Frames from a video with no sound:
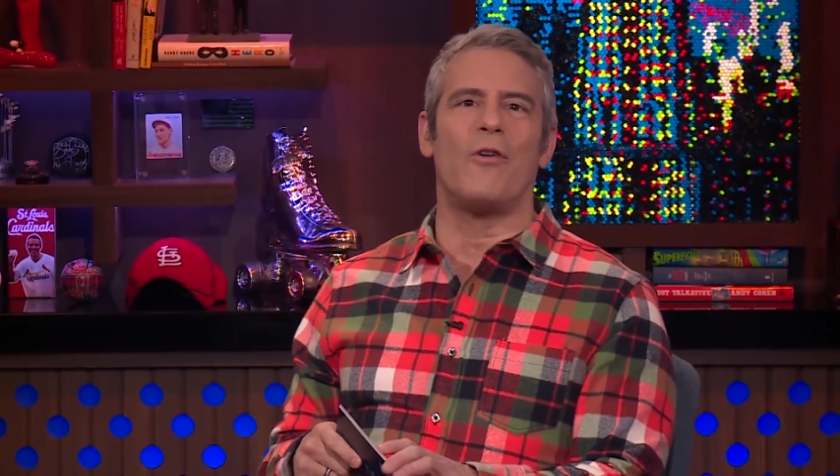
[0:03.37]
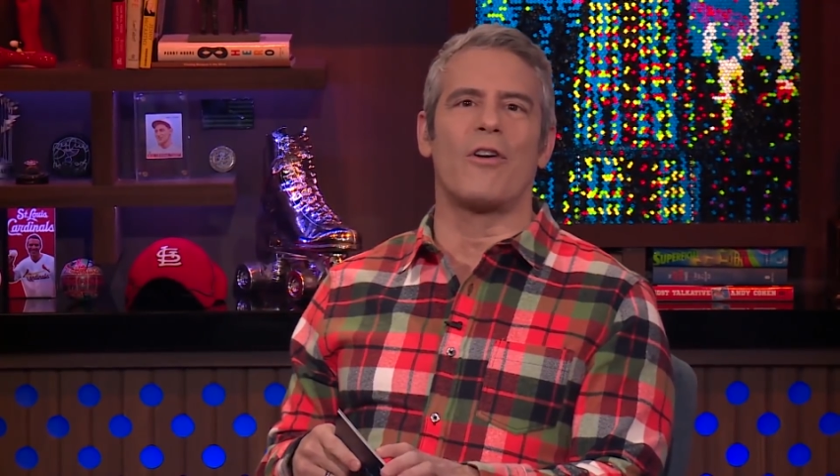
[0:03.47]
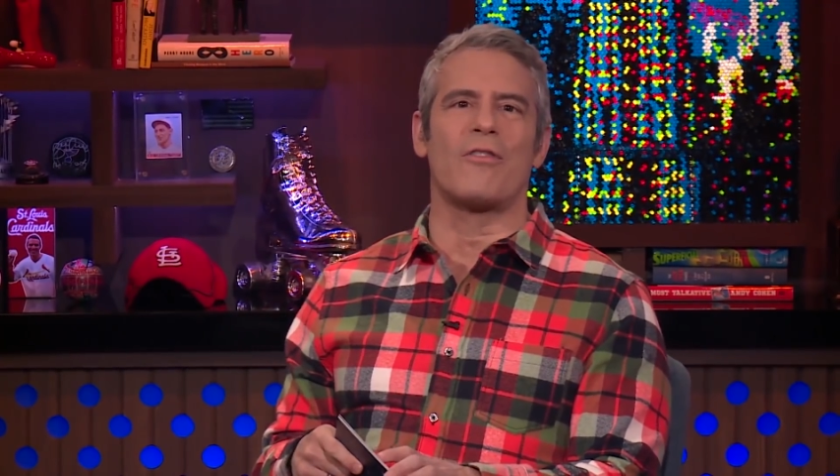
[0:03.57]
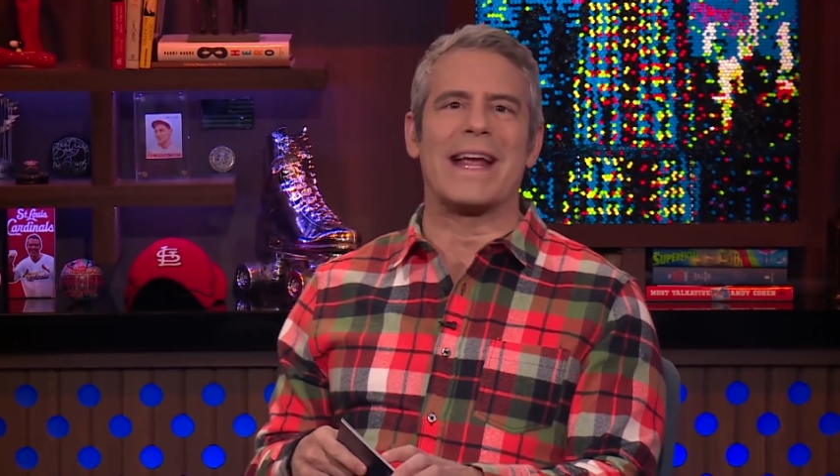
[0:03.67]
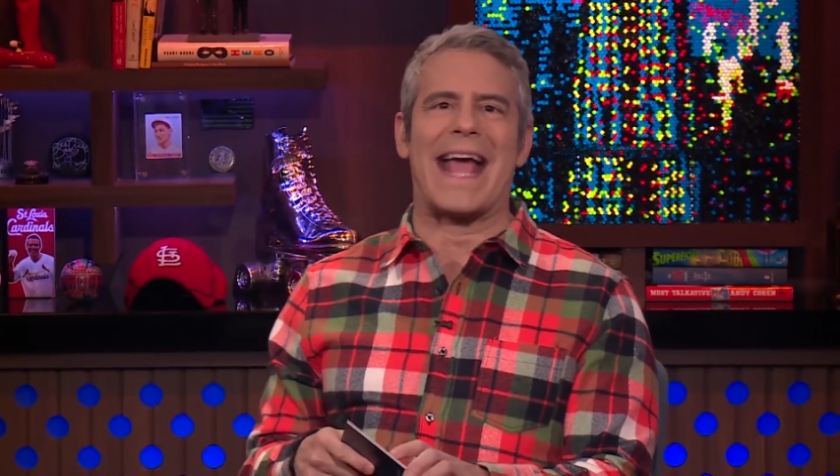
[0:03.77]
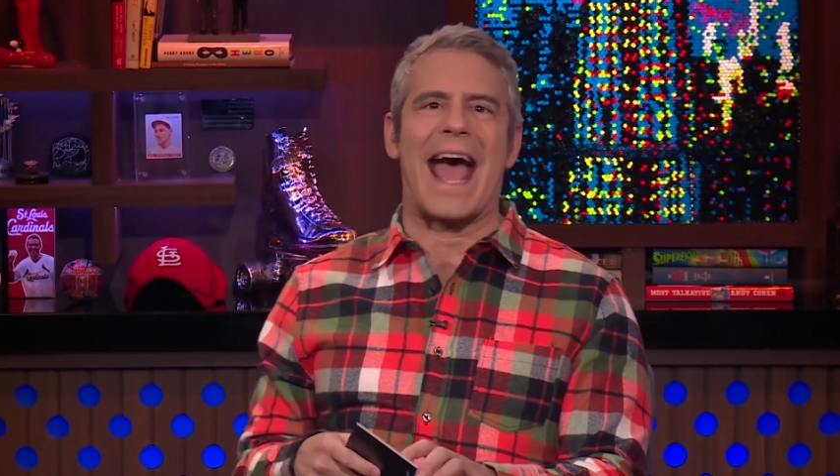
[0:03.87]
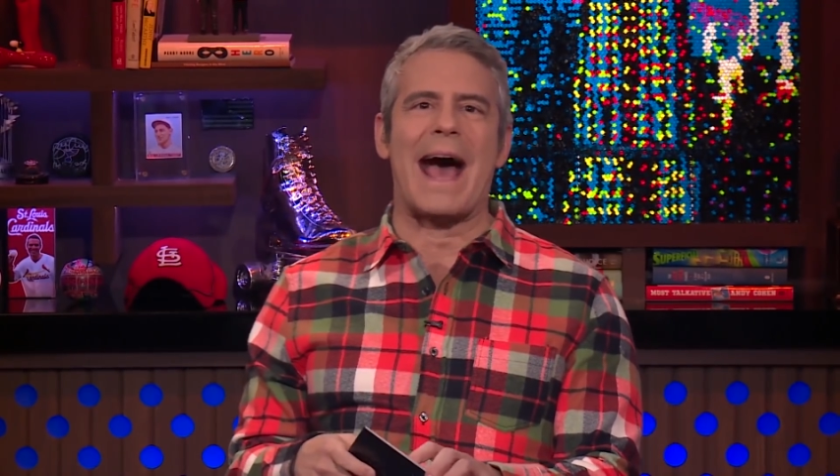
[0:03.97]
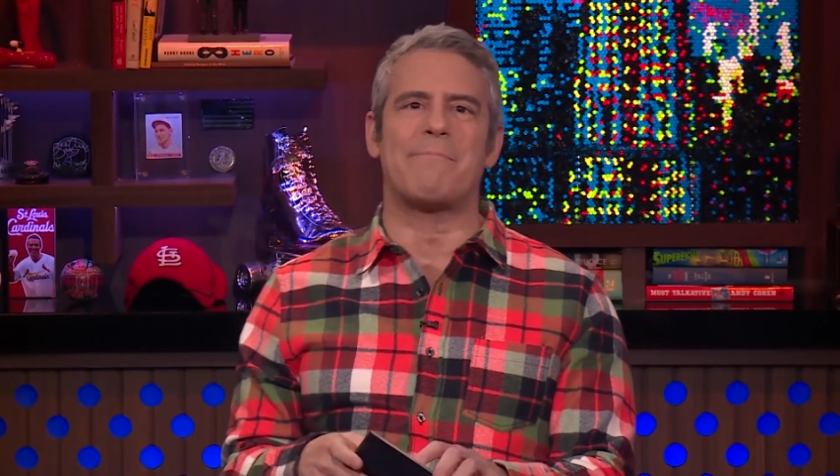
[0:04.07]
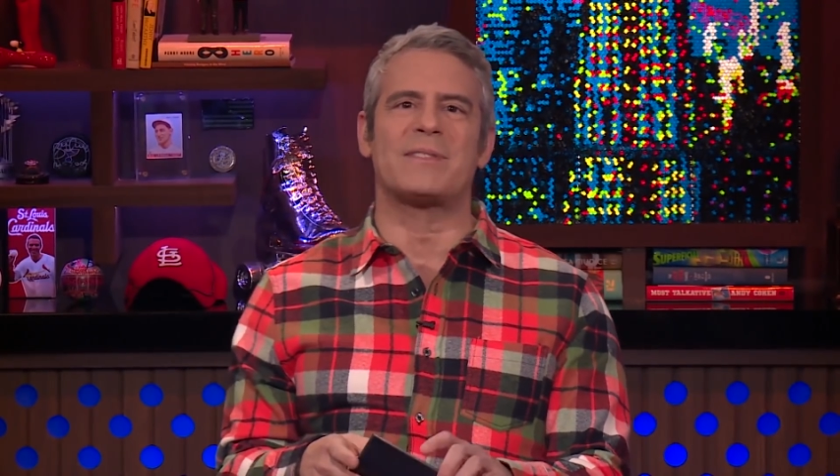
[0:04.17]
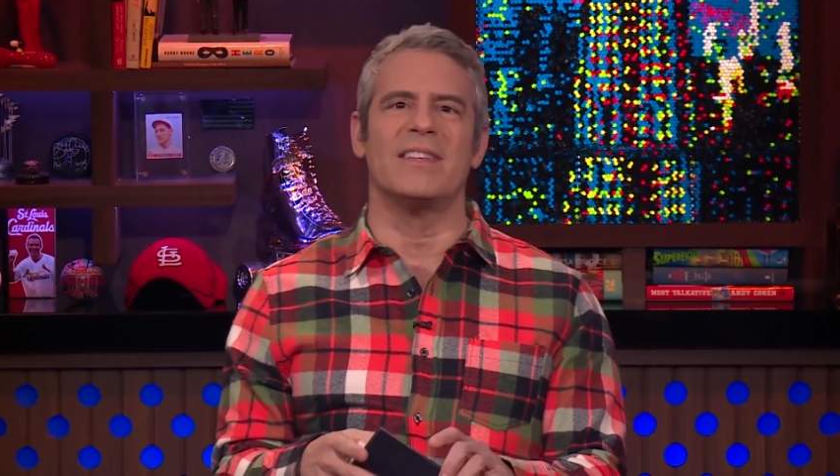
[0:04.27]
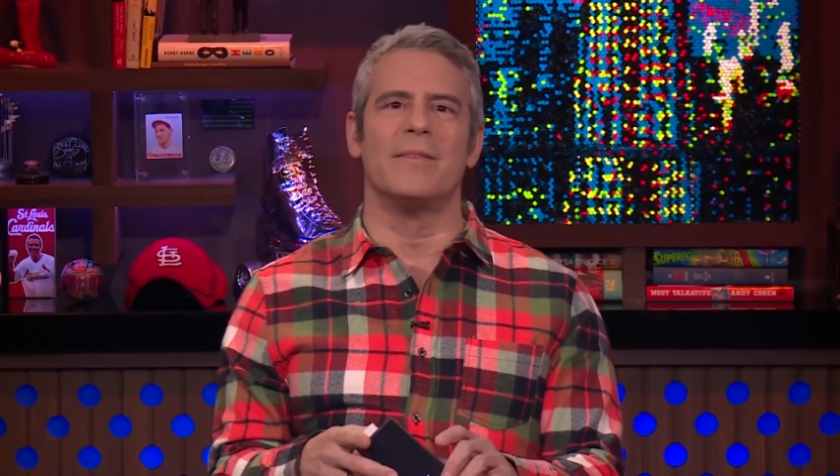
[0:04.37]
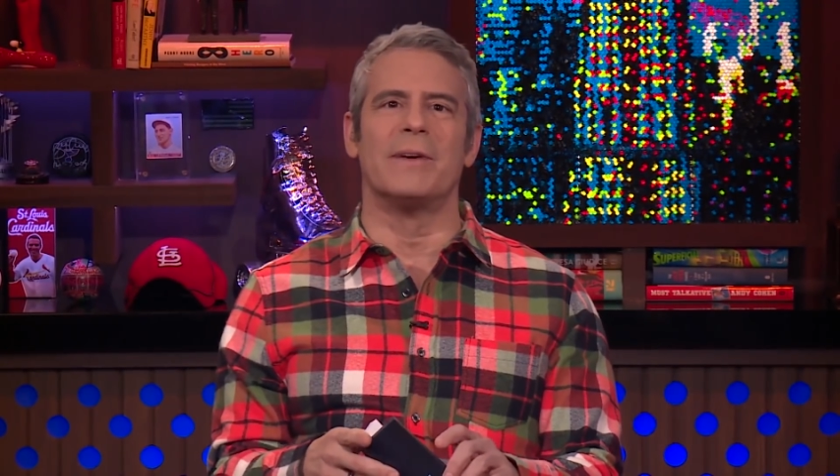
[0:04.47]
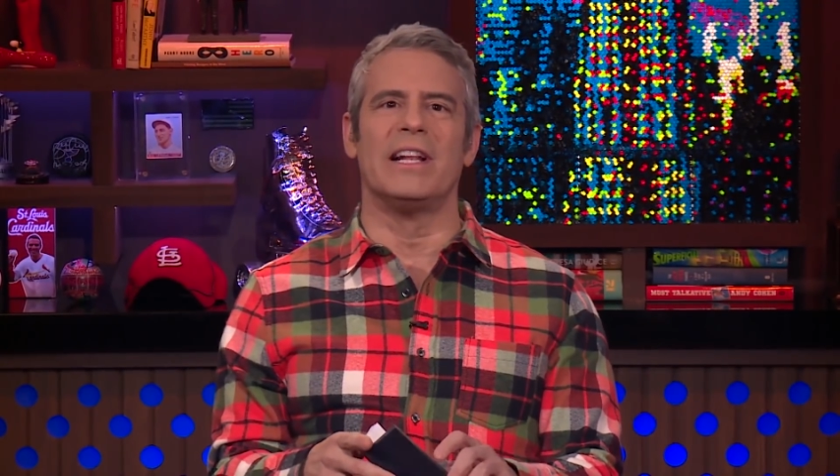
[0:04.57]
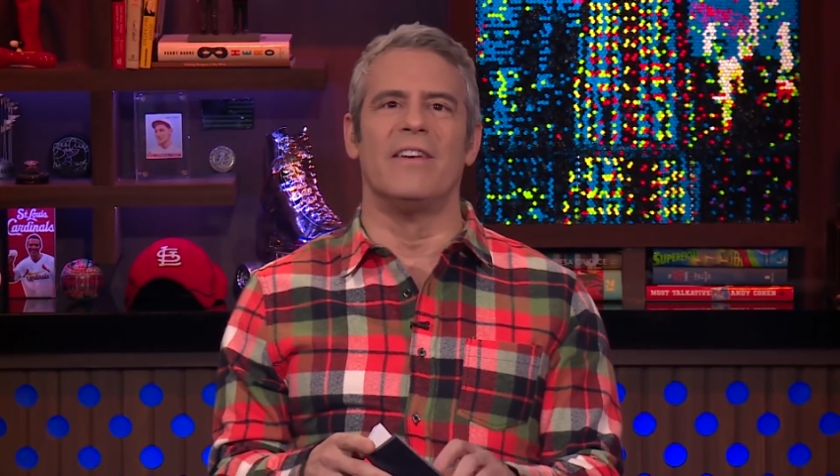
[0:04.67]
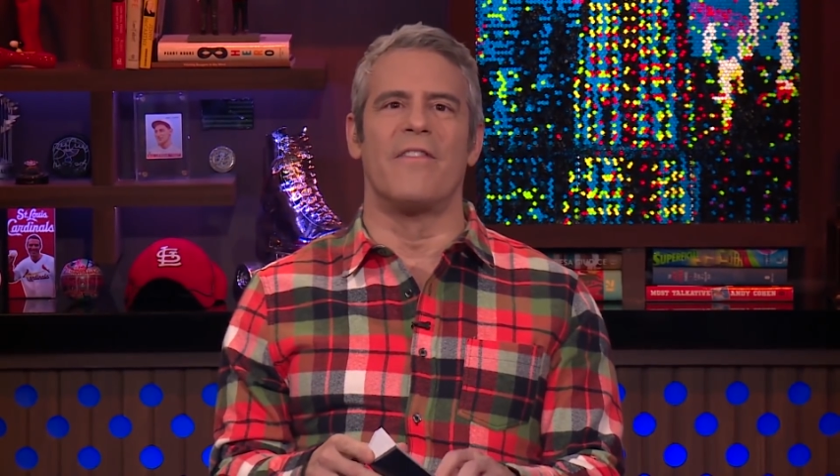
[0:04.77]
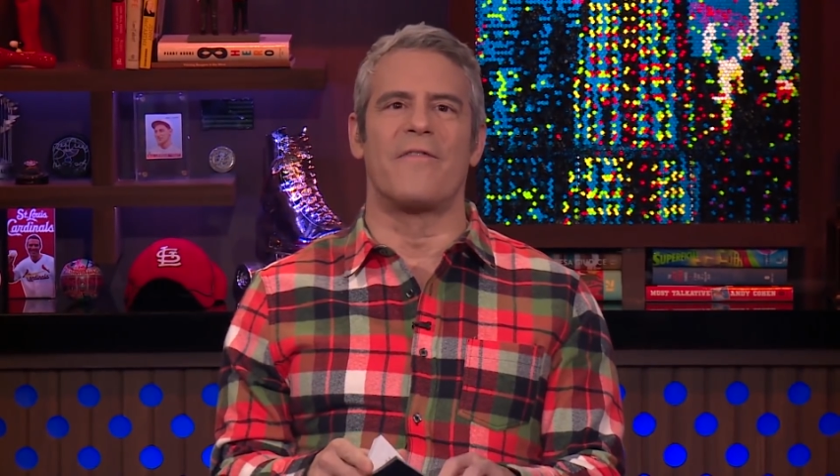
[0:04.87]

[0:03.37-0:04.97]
ordering apps in the middle of a